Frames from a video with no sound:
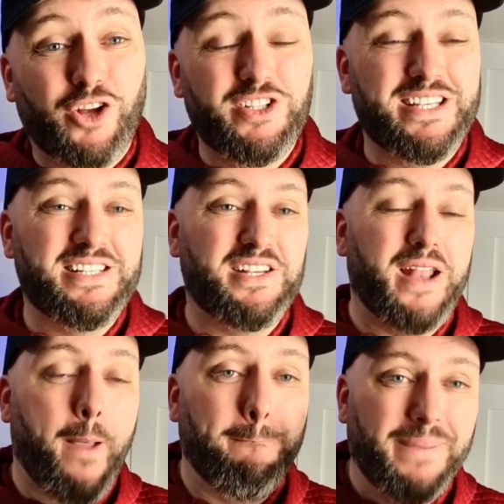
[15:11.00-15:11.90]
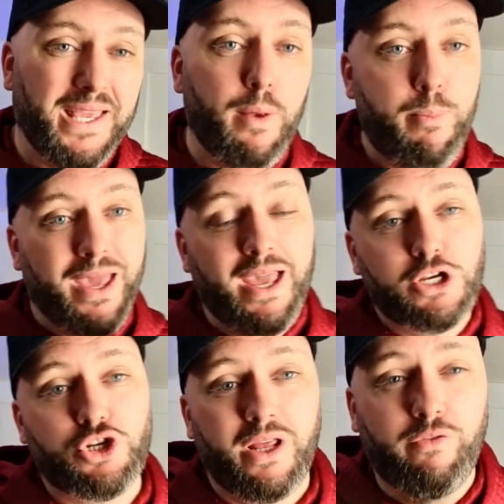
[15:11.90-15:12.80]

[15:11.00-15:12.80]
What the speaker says: consistent and be patient.